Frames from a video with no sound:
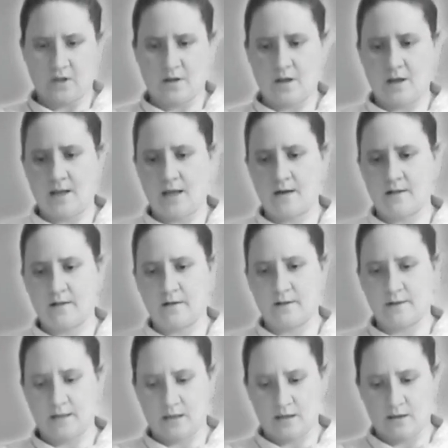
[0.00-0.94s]
I gotta
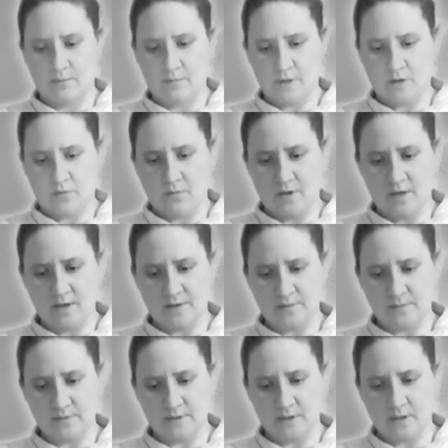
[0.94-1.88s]
look that up now. What else
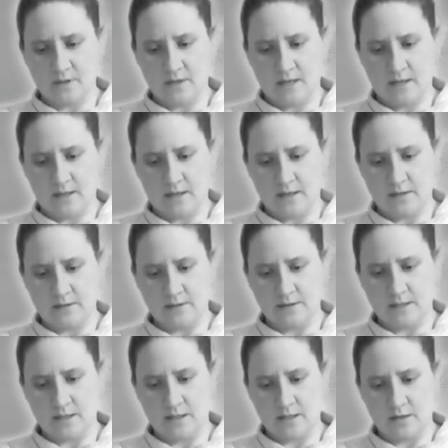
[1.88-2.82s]
was it? Okay,
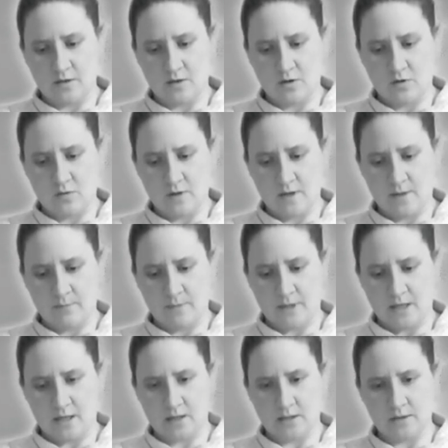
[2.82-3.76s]
NASDAQ
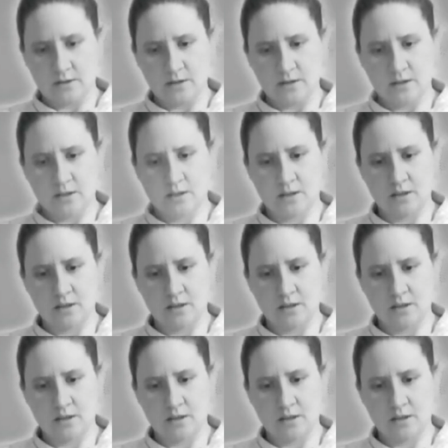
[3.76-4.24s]
OMX.